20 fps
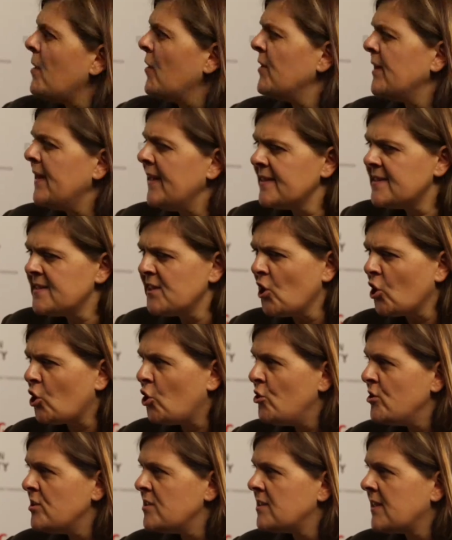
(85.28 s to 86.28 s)
Apparently it's an
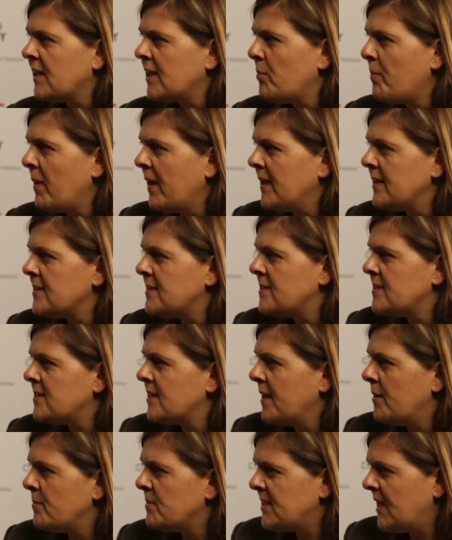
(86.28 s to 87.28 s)
acoustic-based
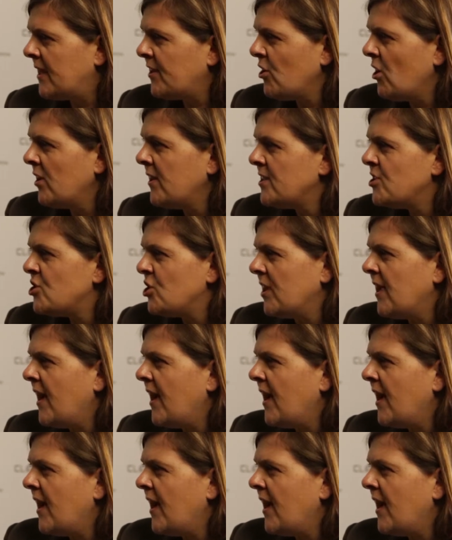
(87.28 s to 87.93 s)
technology.